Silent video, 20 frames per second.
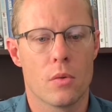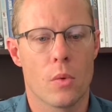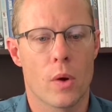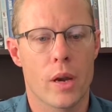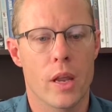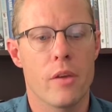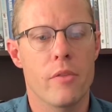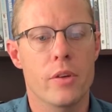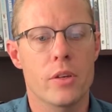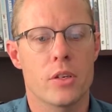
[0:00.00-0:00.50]

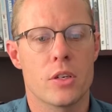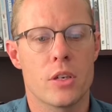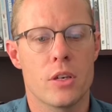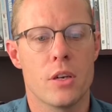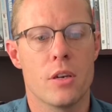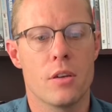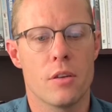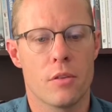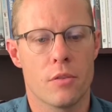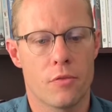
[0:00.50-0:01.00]
whatever
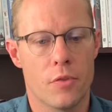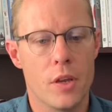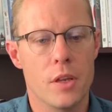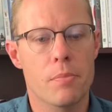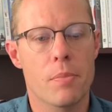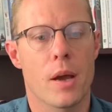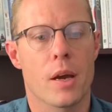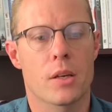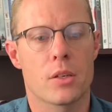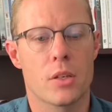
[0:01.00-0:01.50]

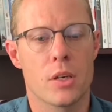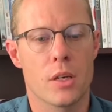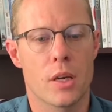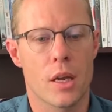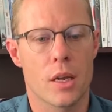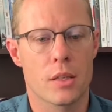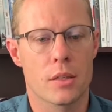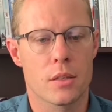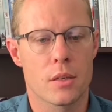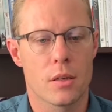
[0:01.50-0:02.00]
feedback
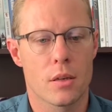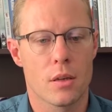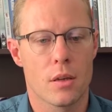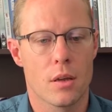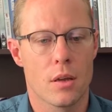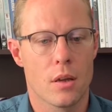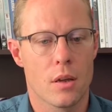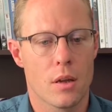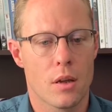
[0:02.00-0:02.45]
she gets